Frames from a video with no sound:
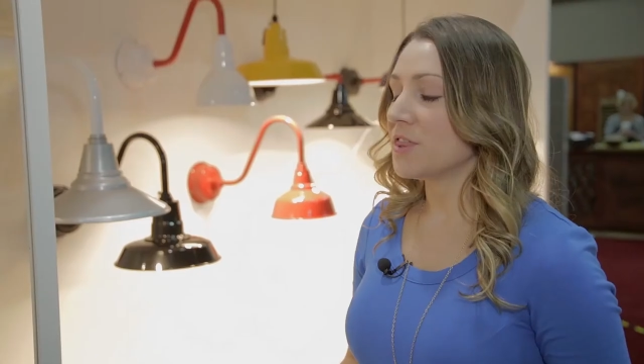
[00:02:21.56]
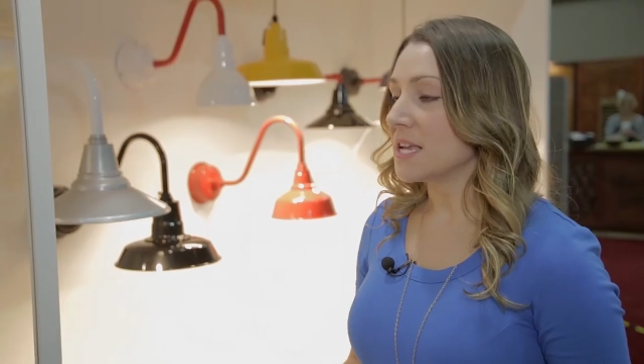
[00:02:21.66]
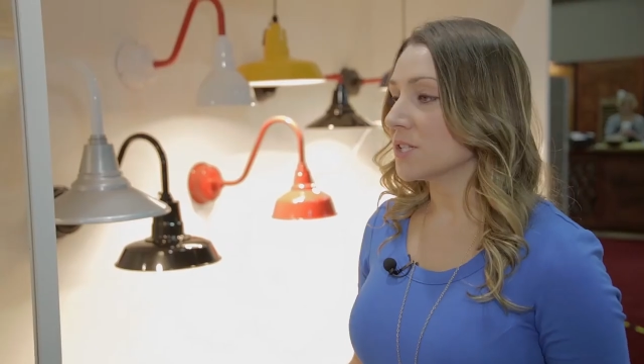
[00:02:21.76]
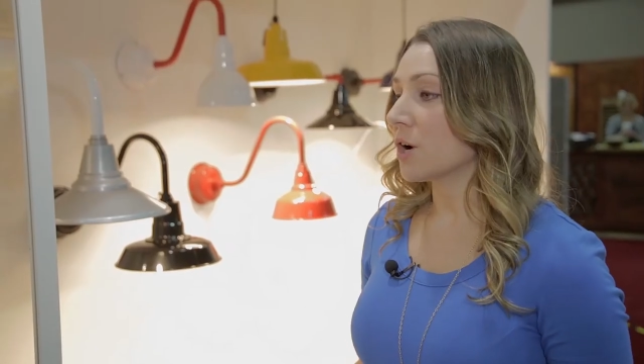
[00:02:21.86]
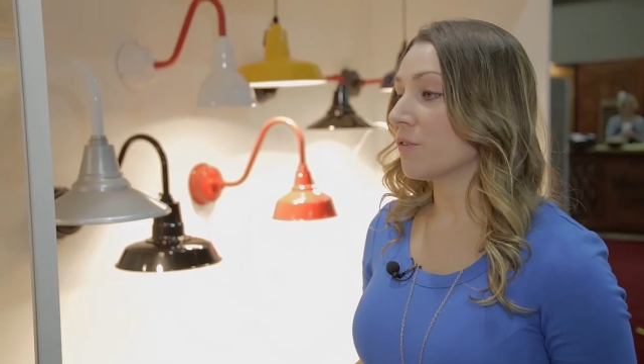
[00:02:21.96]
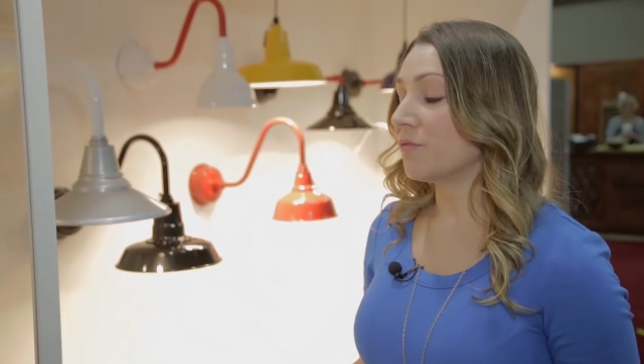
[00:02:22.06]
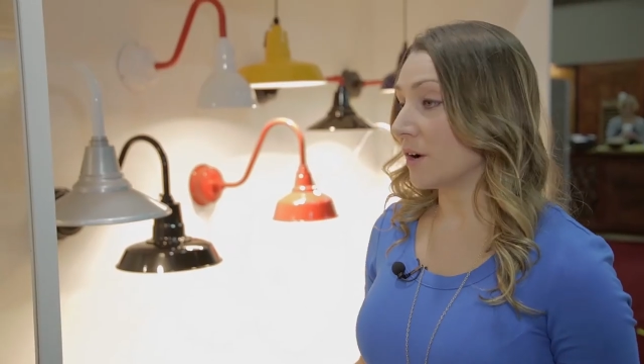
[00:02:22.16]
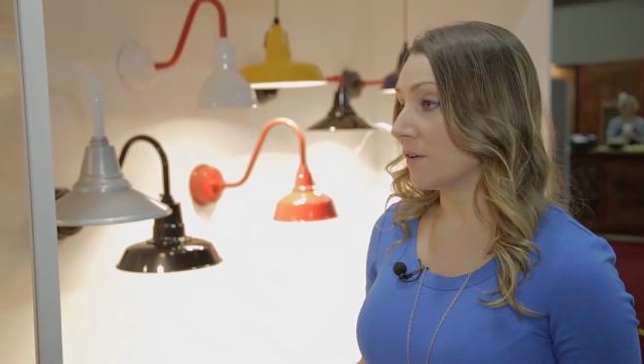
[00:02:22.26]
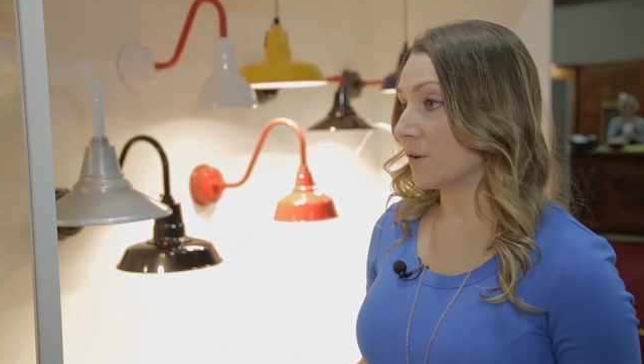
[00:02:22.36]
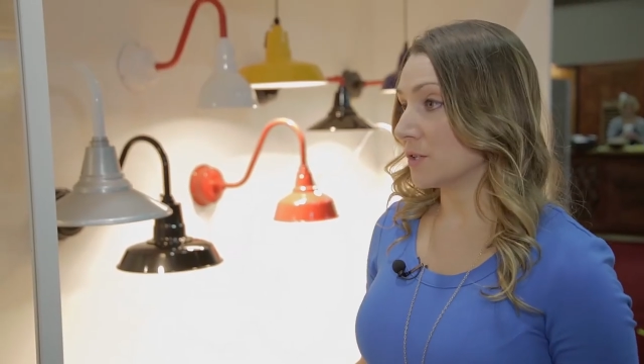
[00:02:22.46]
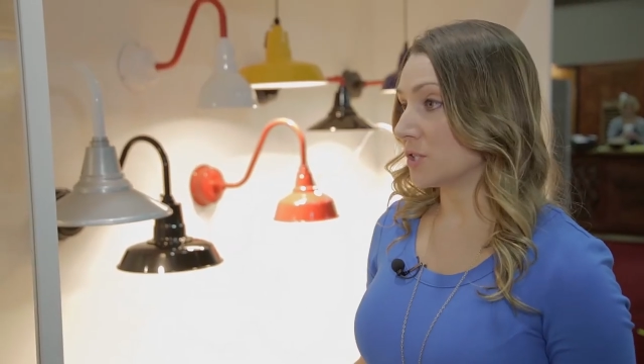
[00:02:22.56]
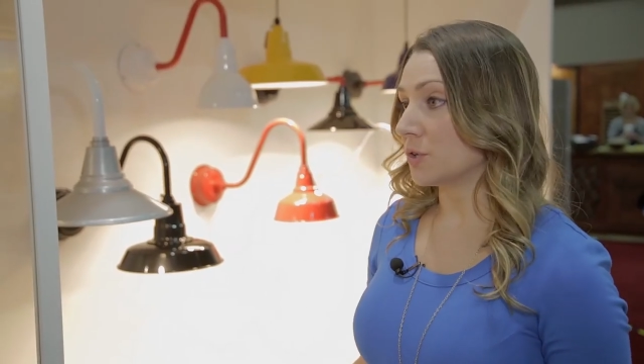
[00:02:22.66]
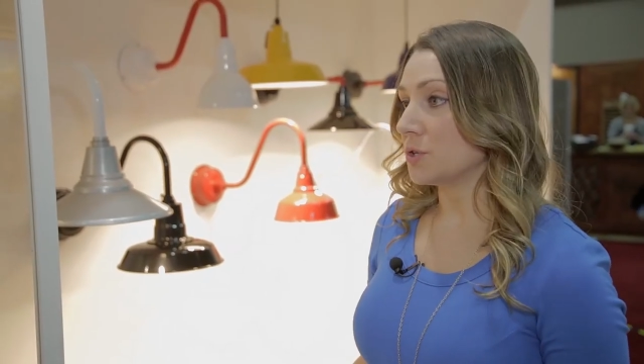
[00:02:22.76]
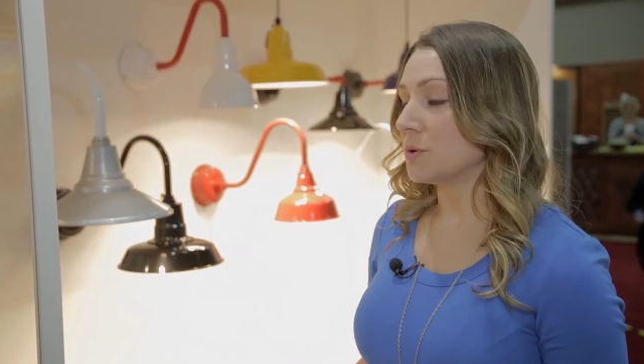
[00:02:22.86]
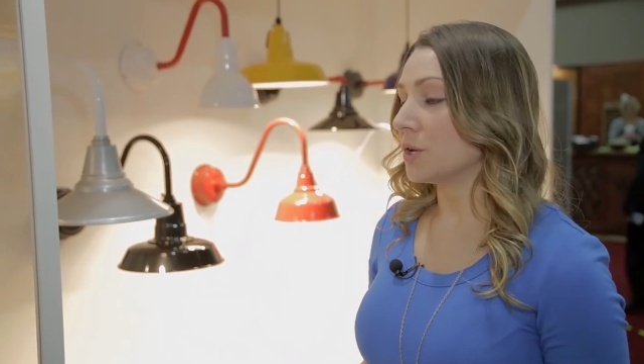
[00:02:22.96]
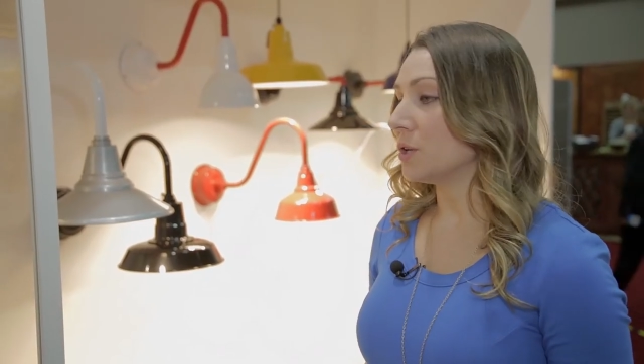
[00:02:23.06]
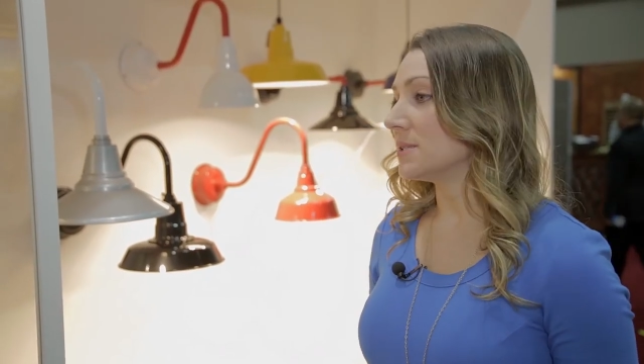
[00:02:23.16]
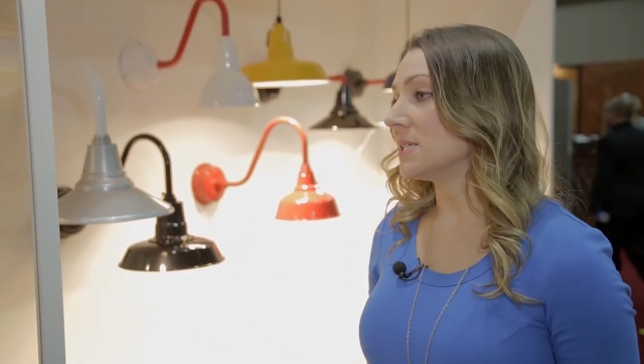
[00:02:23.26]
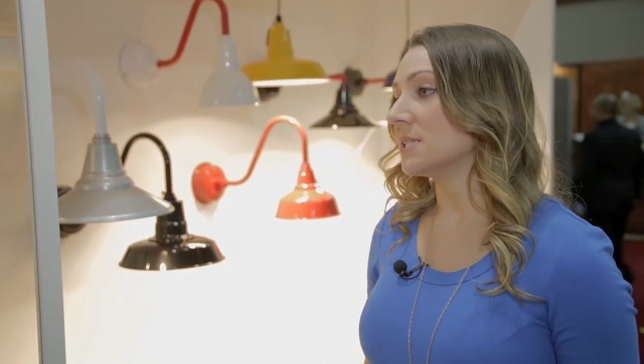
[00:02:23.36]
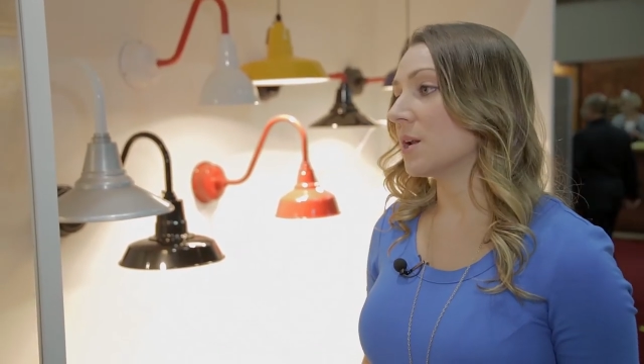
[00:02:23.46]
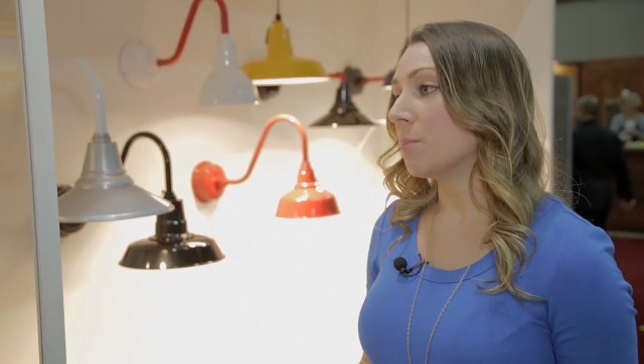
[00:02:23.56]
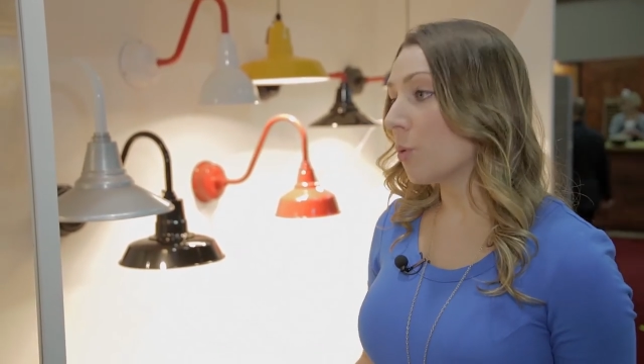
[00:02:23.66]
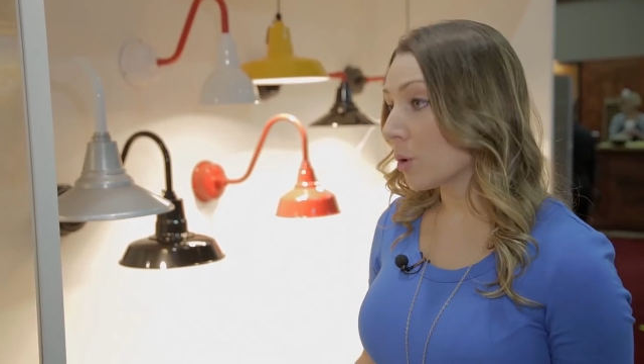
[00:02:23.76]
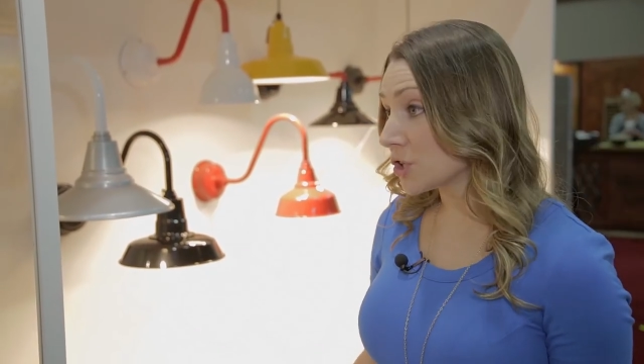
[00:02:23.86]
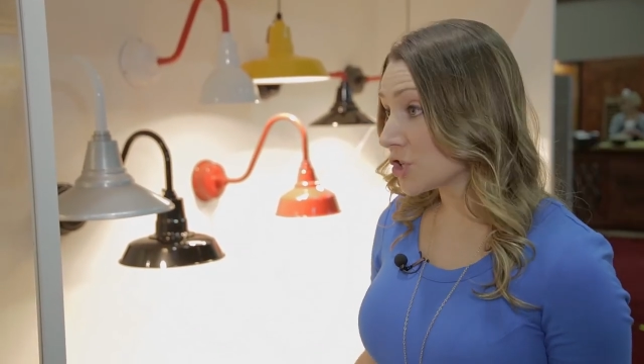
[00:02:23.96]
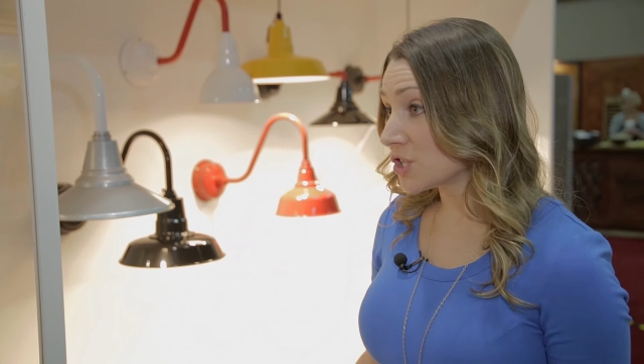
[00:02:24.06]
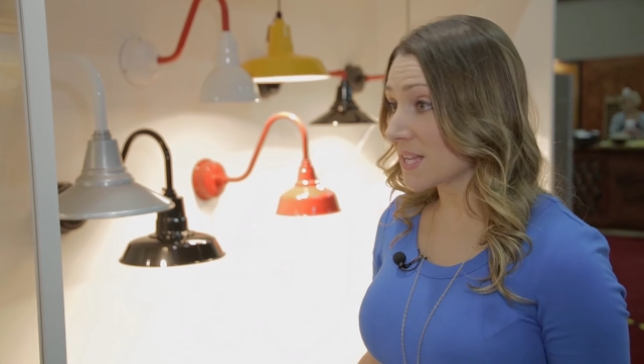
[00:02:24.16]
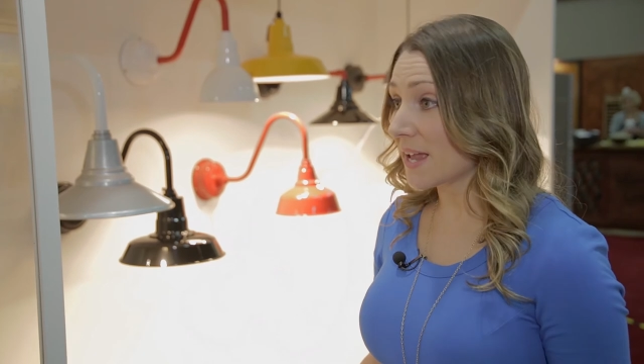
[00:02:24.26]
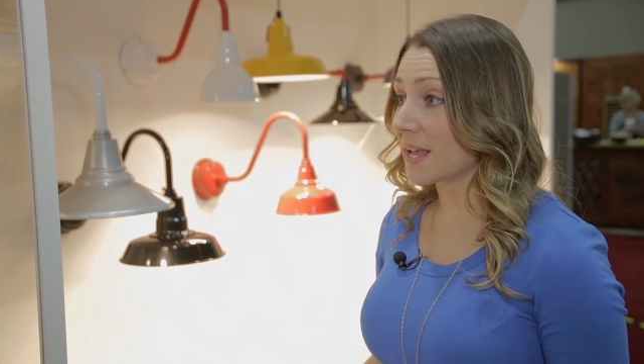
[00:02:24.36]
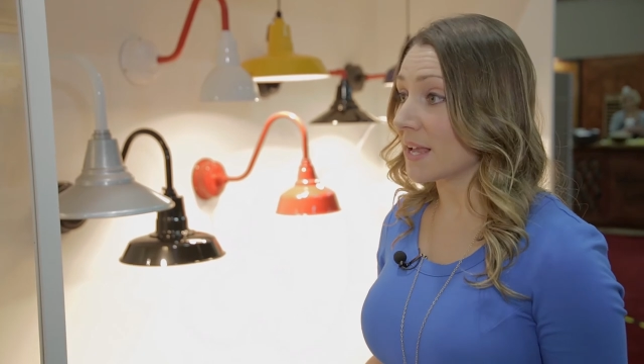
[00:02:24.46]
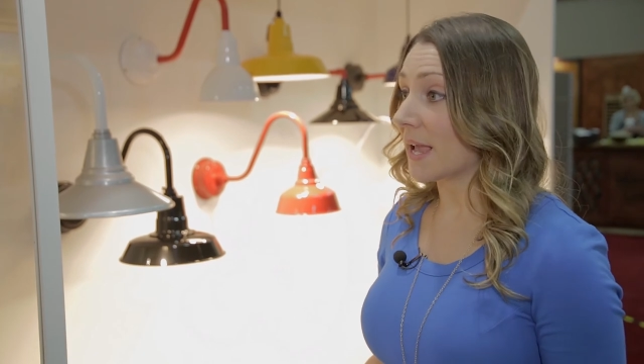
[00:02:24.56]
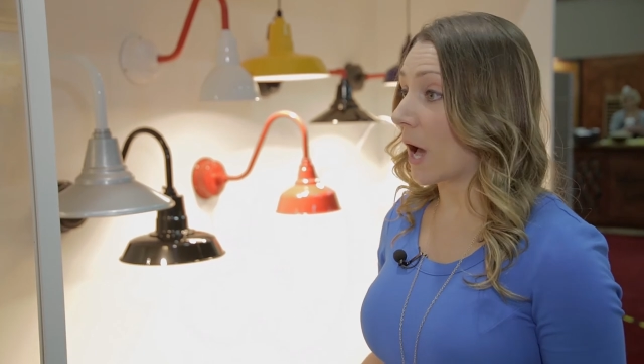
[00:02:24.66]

These are very versatile. You can use these in a porch setting,